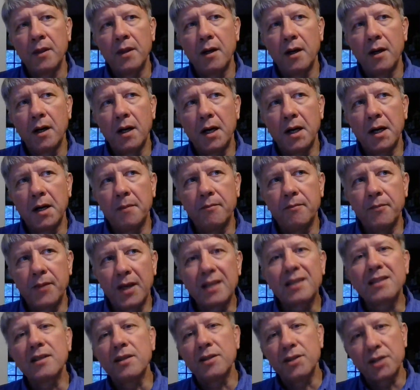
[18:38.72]

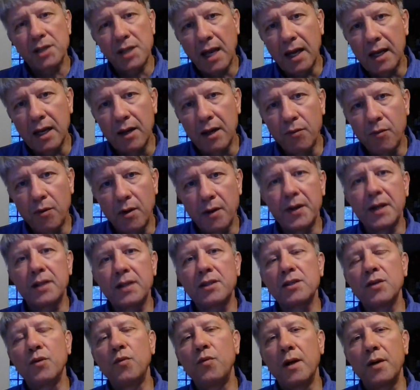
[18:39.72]
that's the second one.
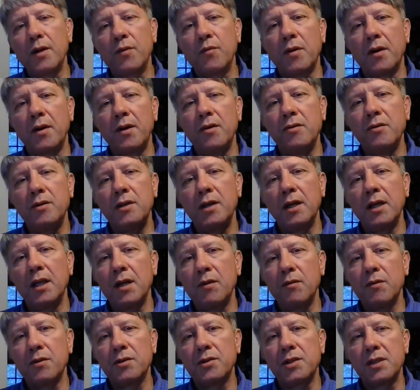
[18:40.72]
That's the one where you're
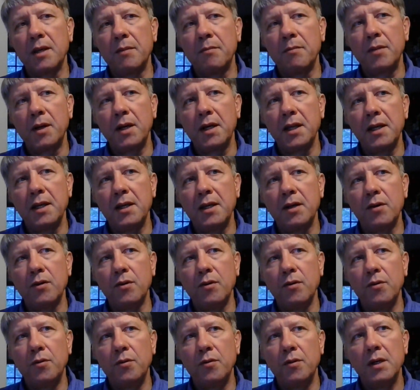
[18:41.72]
dealing with somebody
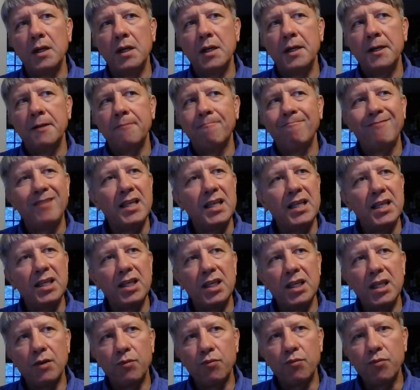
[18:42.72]
who
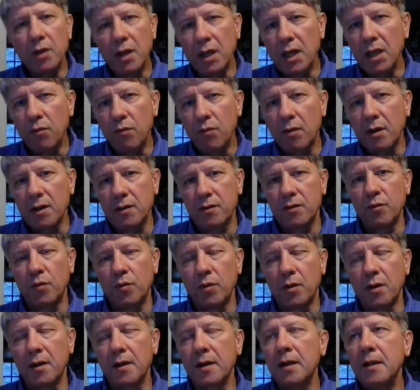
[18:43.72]
you really want it to
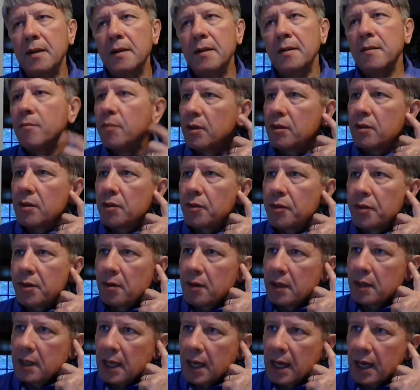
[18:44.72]
work. But the
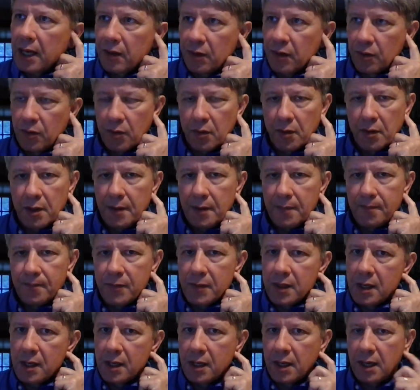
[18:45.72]
third category,
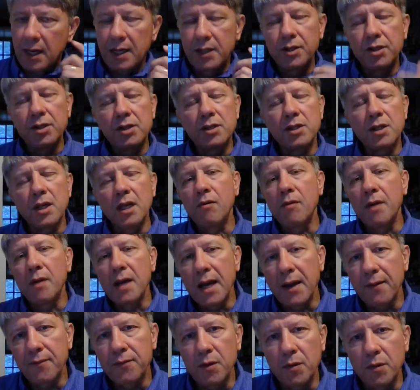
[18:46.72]
I just think we
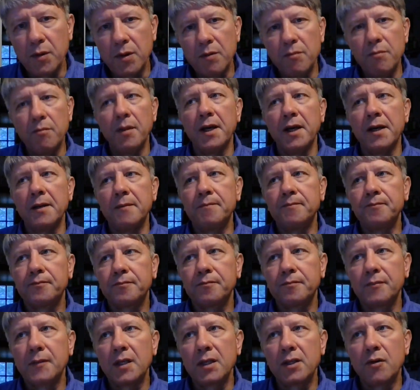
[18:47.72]
have to admit
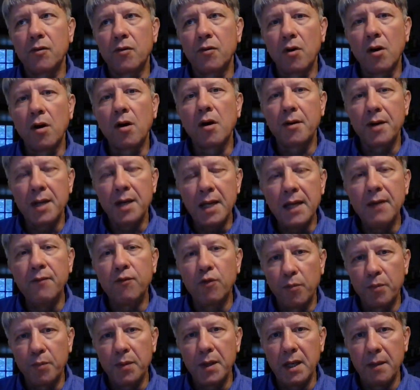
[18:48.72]
that there are
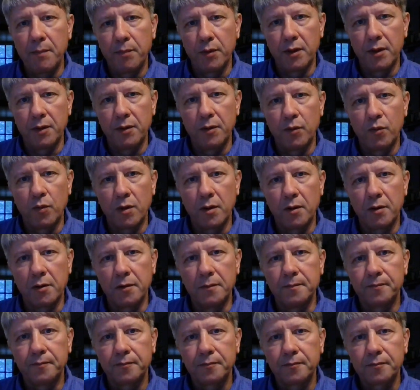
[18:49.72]
evil people in the world.